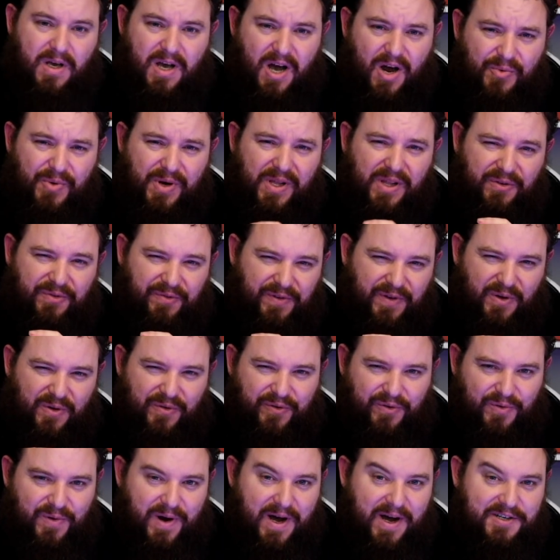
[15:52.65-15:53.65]
I really feel
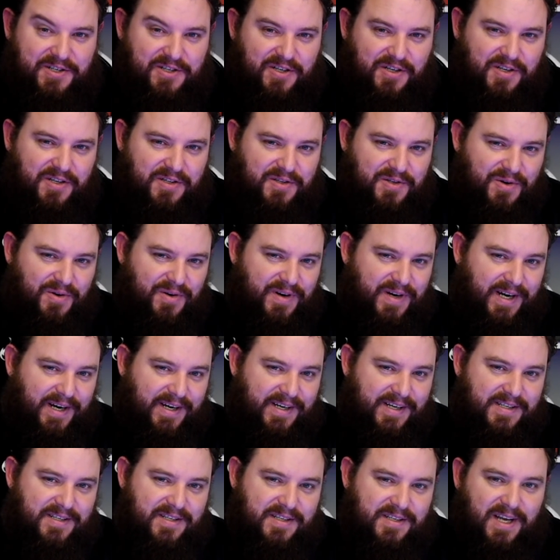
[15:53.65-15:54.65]
for Raja Koduri and
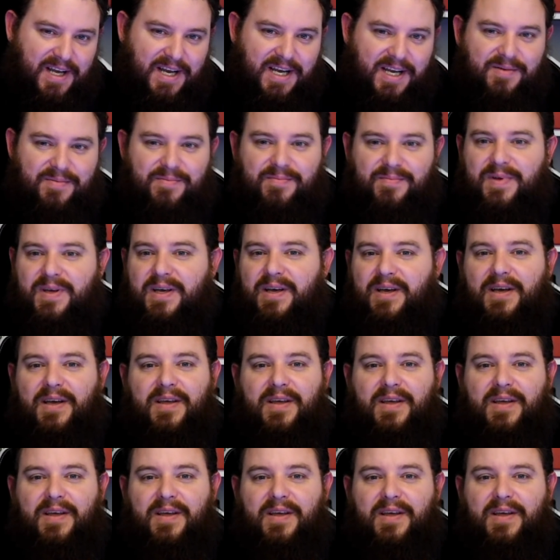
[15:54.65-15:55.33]
his team.